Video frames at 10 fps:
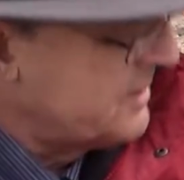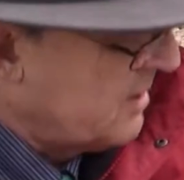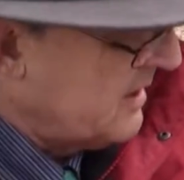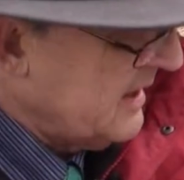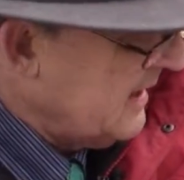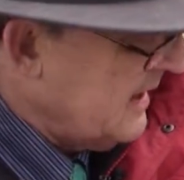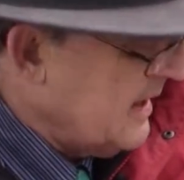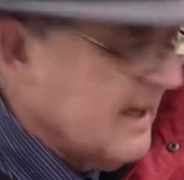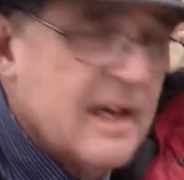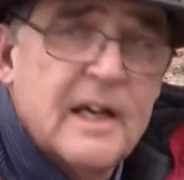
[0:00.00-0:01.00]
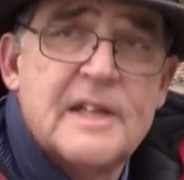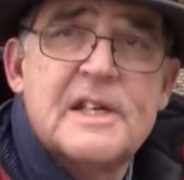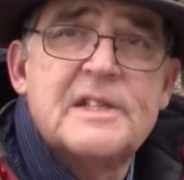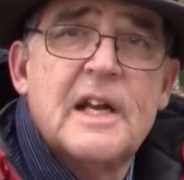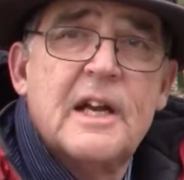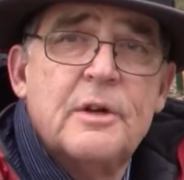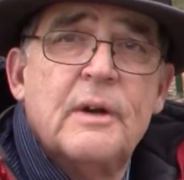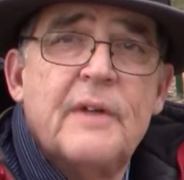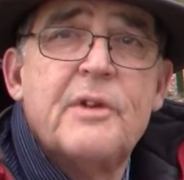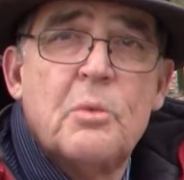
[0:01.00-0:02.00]
cook, and as I said, I do
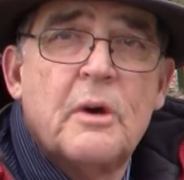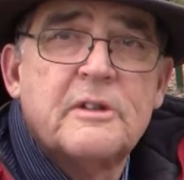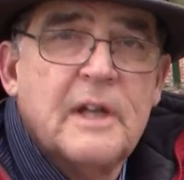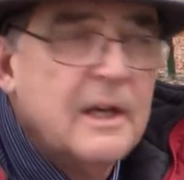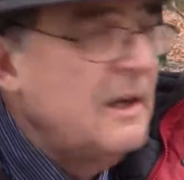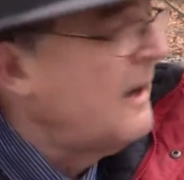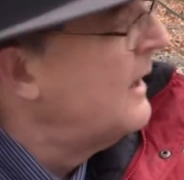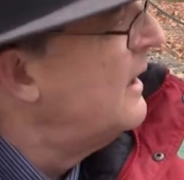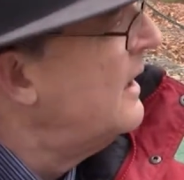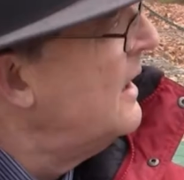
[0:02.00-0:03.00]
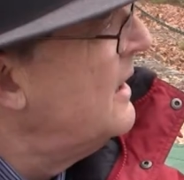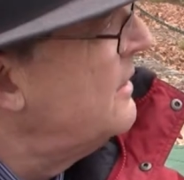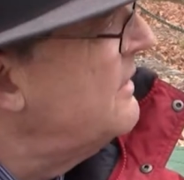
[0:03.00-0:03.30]
it every work day. The